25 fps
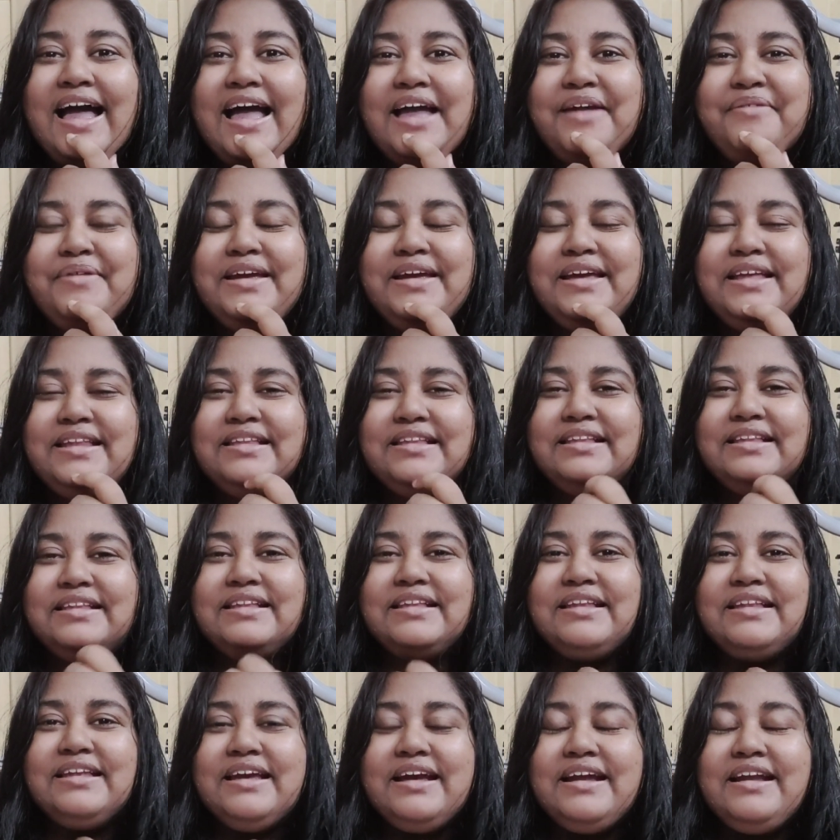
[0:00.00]
I mean,
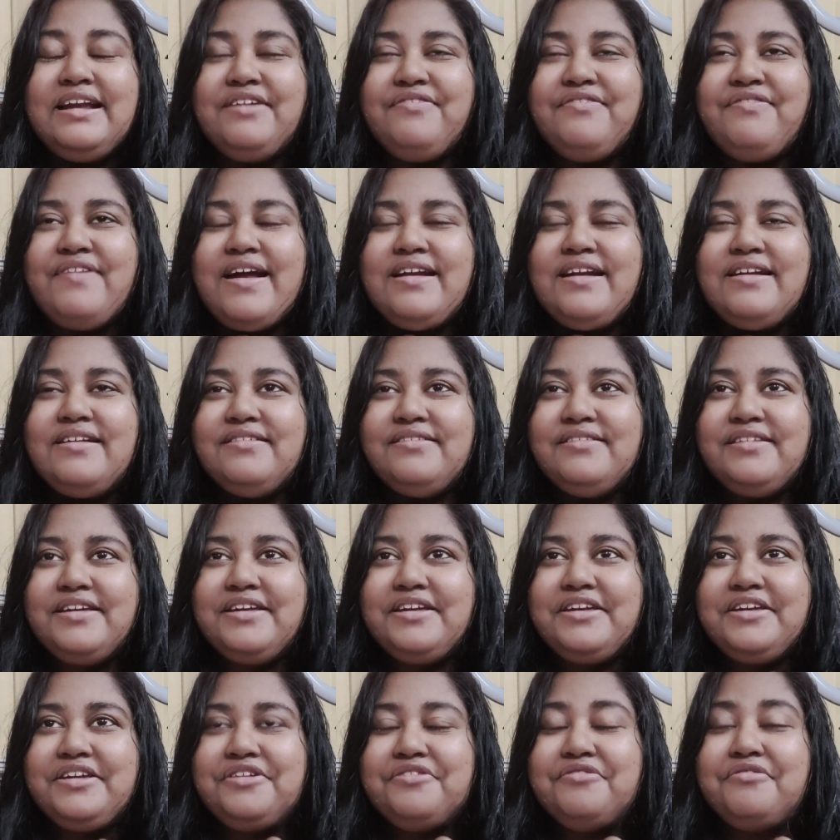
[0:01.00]
indie fantasy,
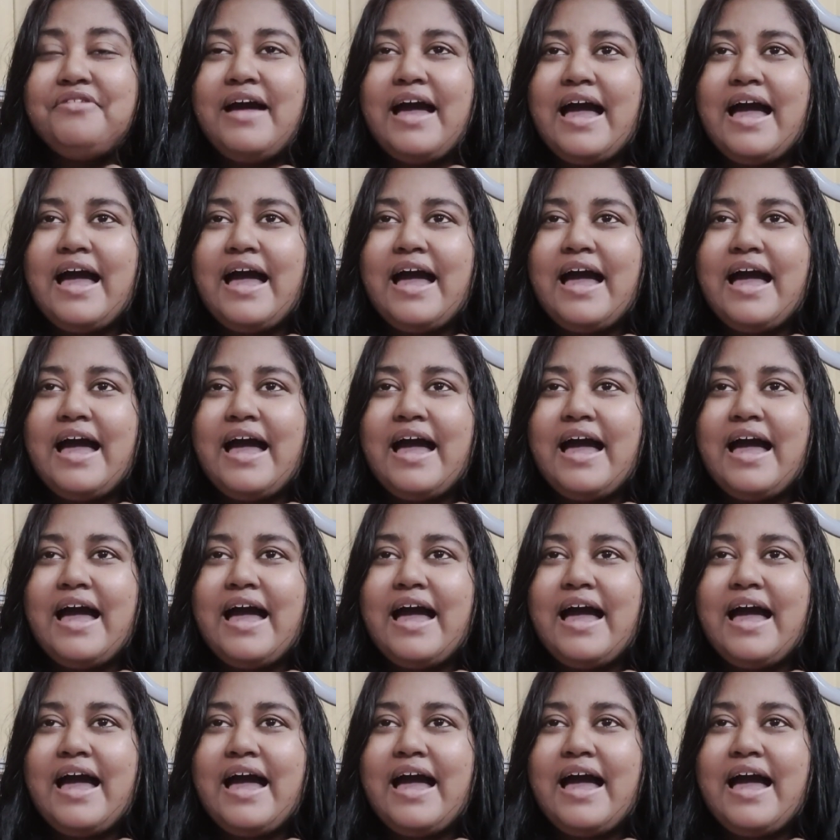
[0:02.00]
you